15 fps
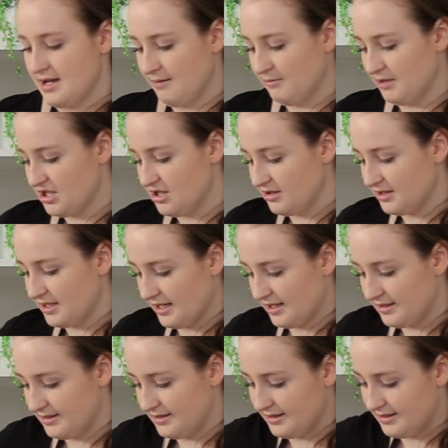And once you've got that
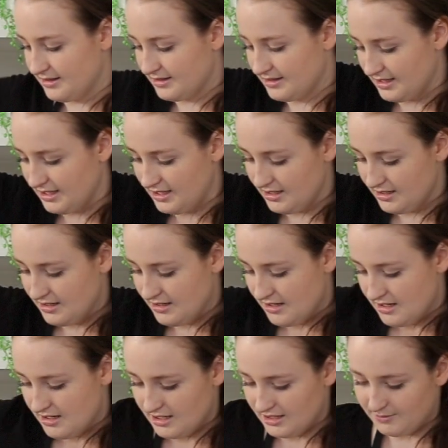consistency,
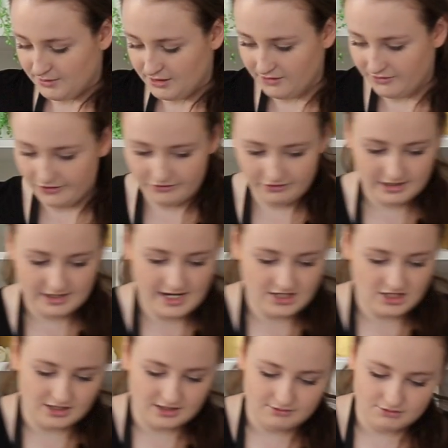it's perfect for
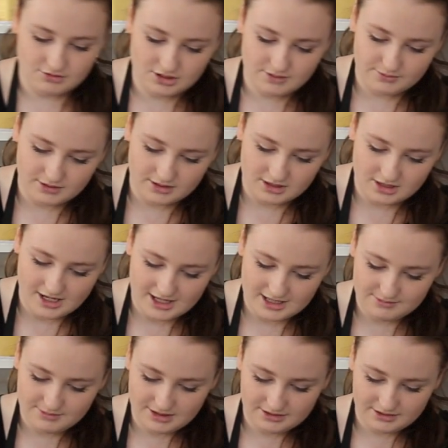ganaching. So we'll just put a
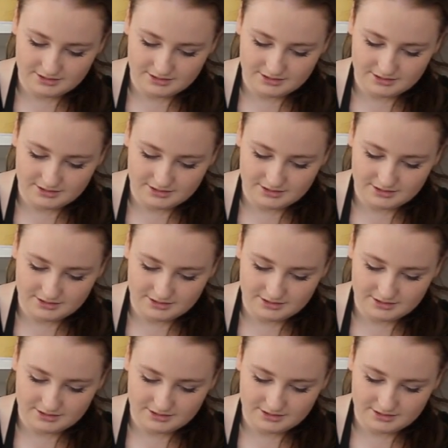tiny bit